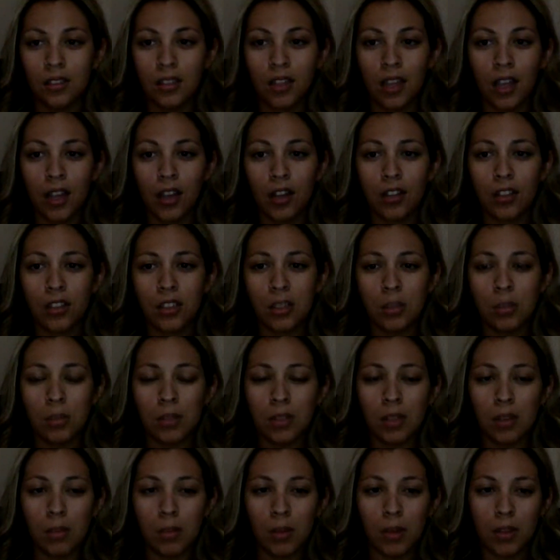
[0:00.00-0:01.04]
I heard
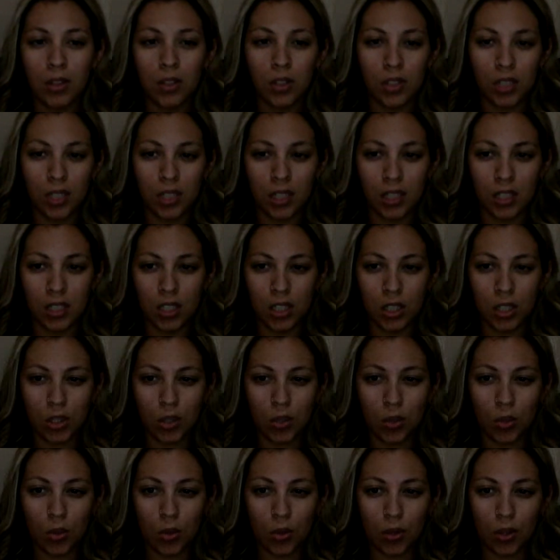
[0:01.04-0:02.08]
something about using
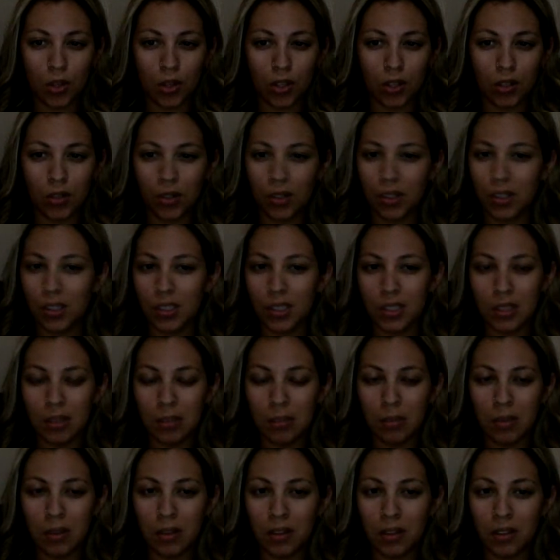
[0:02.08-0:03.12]
Discord or
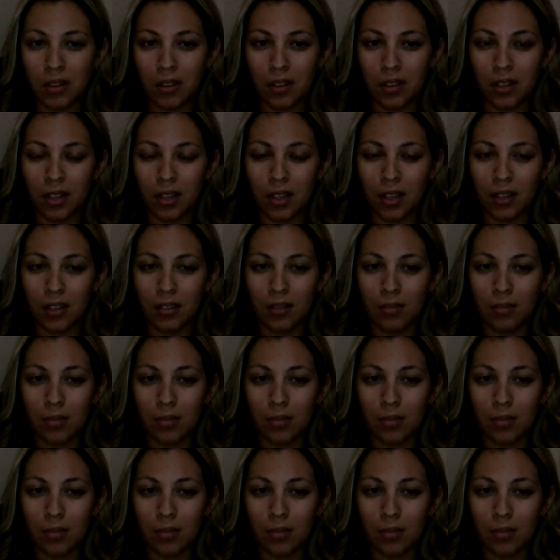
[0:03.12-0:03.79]
some other thing,